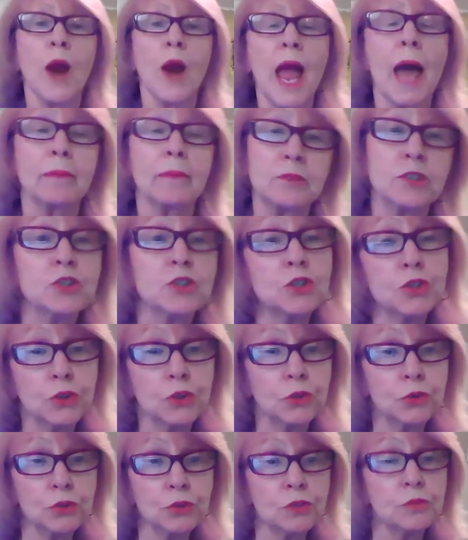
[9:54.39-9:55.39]

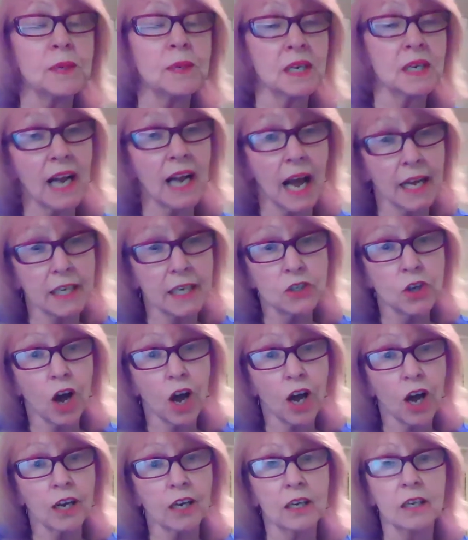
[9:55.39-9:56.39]
aptitude to be a guide
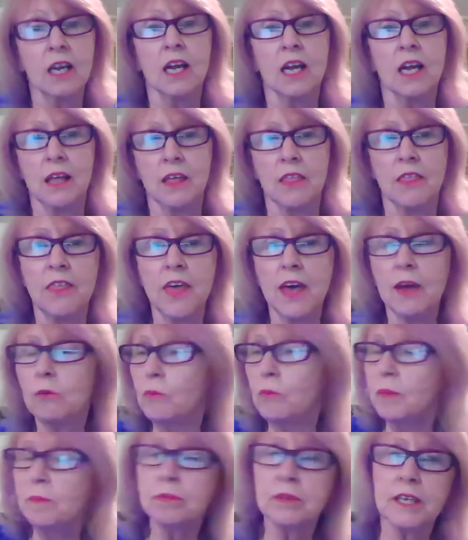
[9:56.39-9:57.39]
dog, Then
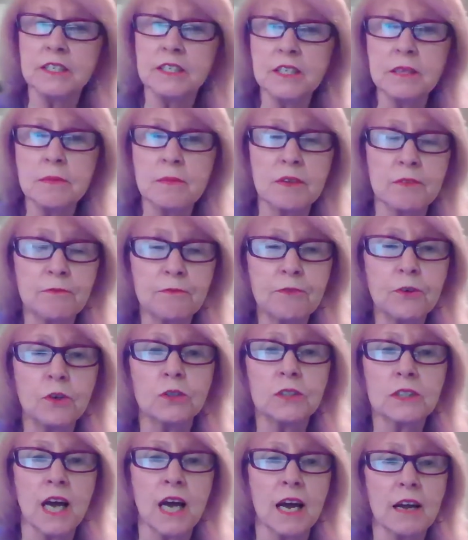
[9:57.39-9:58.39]
we place them in
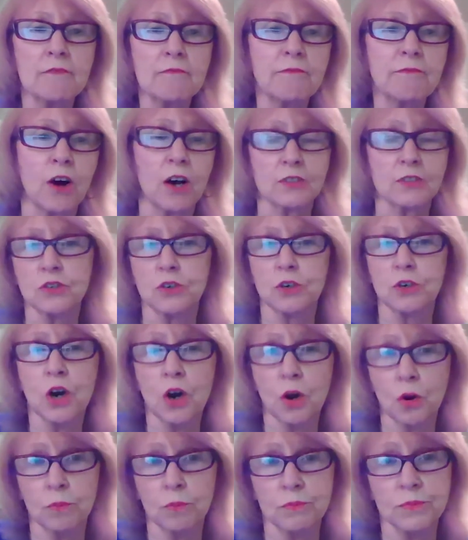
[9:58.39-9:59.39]
full-time foster
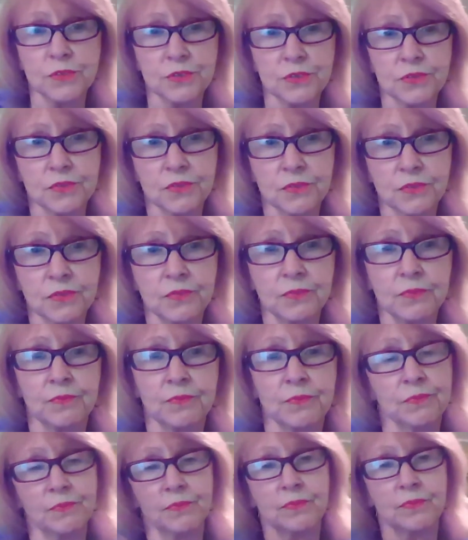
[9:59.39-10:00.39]
homes.
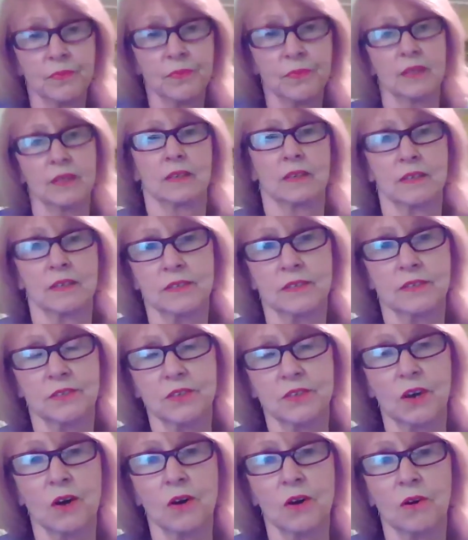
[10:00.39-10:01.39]

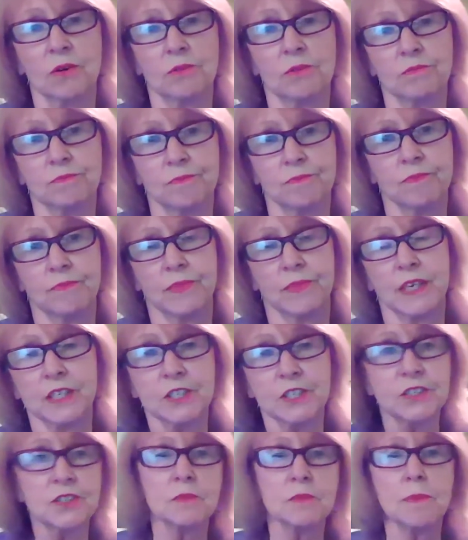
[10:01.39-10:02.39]
So it
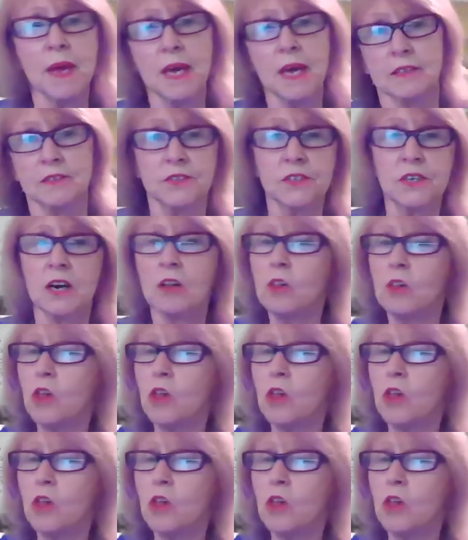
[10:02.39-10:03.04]
just depends. And